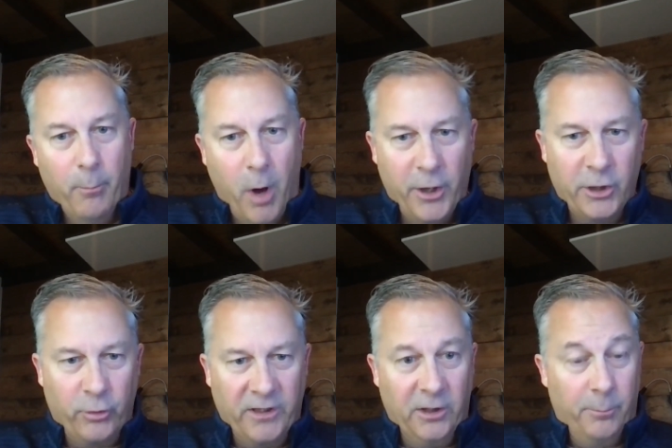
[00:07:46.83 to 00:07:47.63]

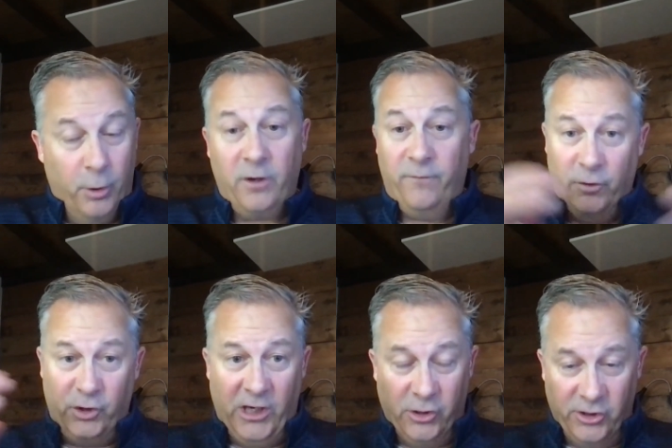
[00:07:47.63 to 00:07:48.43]
Monitoring the book for
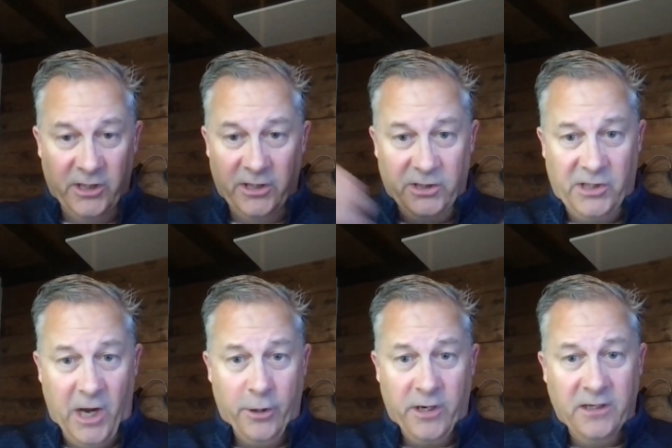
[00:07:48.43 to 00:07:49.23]
changes in its
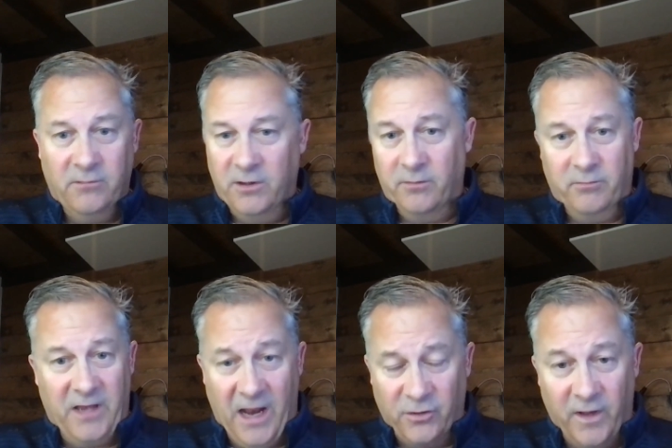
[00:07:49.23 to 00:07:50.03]
entirety,
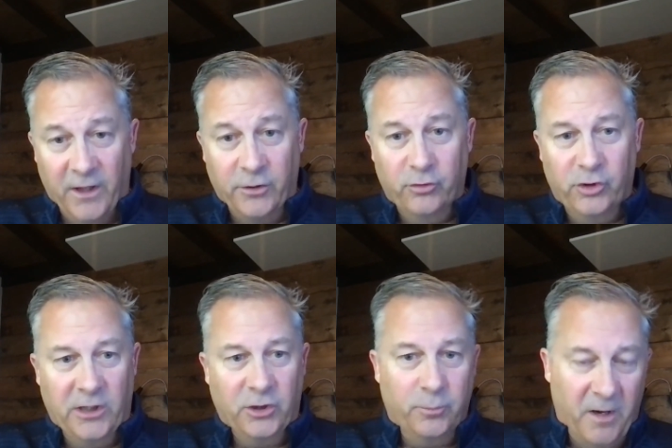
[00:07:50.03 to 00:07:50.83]
cash value
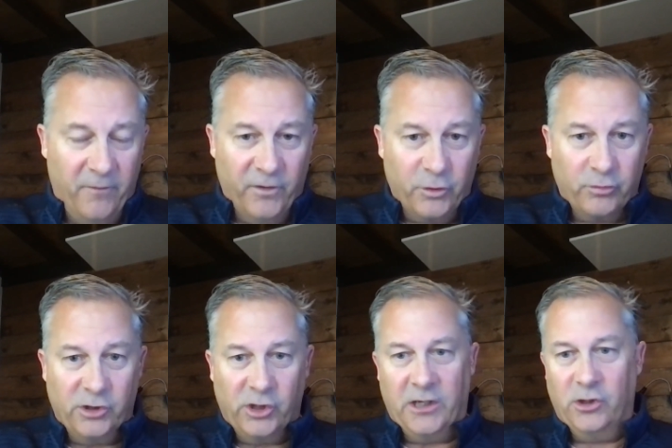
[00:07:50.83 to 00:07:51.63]
changes,
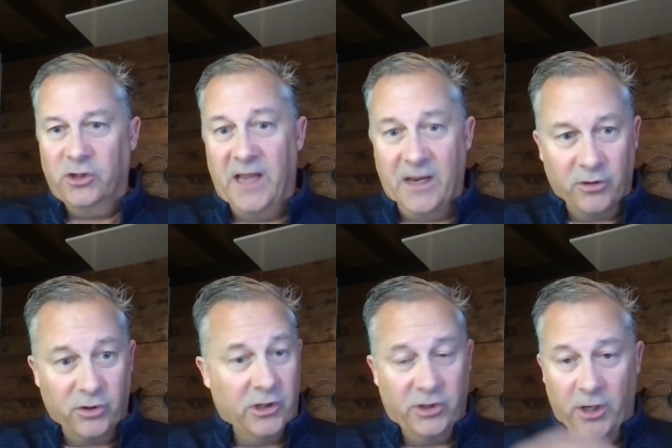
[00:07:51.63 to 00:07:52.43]
beneficiary changes,
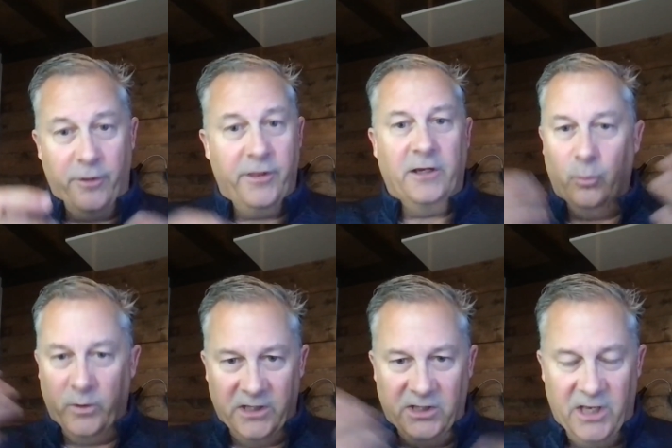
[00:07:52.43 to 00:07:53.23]
address changes, other things,
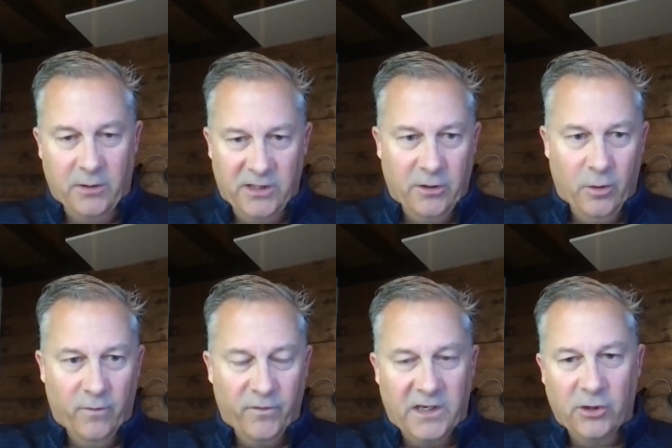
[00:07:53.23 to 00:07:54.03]
we can send
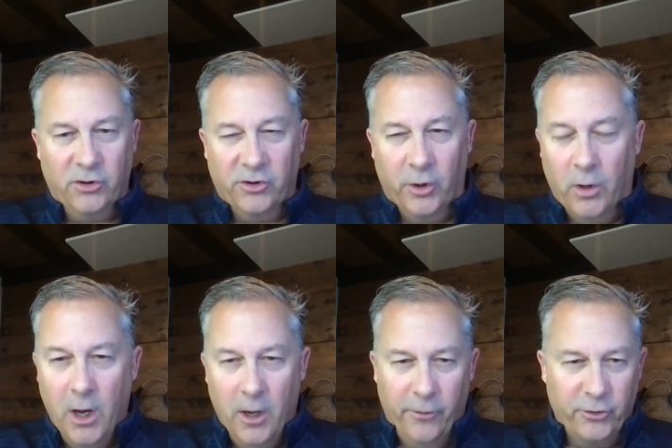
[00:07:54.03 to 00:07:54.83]
notifications. So
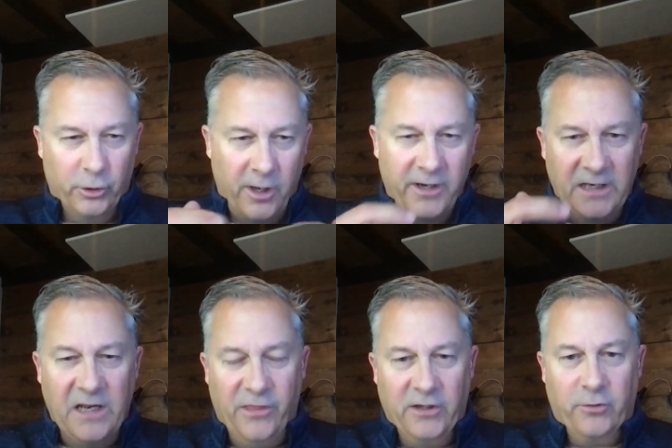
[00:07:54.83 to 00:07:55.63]
there's a lot of
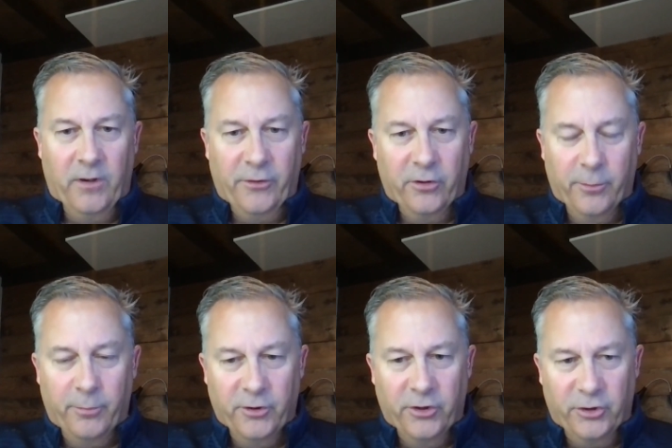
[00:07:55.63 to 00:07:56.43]
neat things around
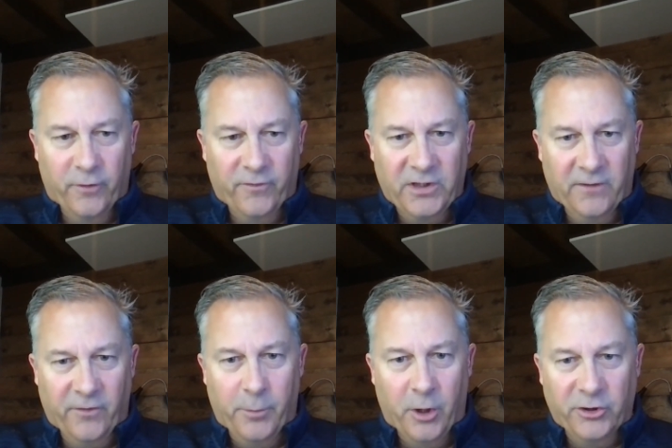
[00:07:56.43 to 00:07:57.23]
the servicing of
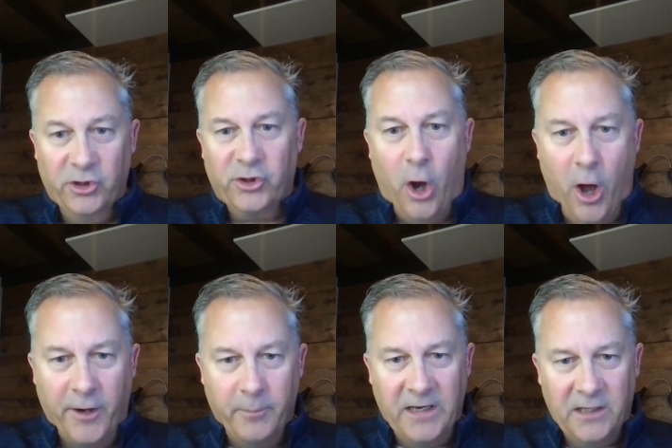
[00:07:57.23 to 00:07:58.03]
the policy, just
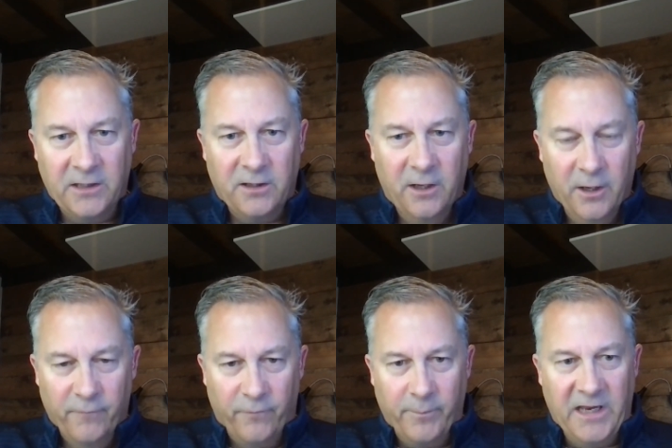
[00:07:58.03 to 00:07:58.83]
automating it
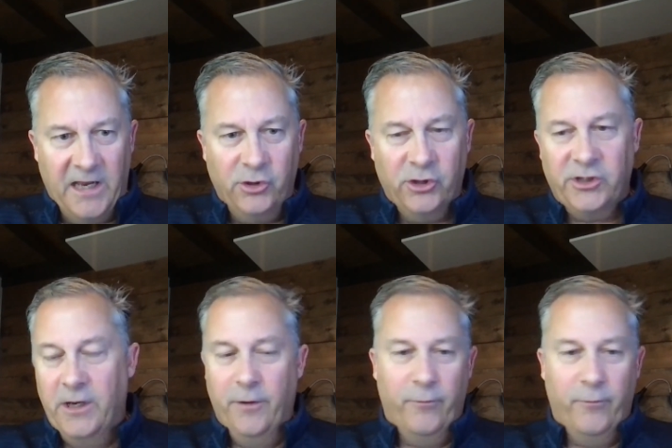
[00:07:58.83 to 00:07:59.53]
from the agents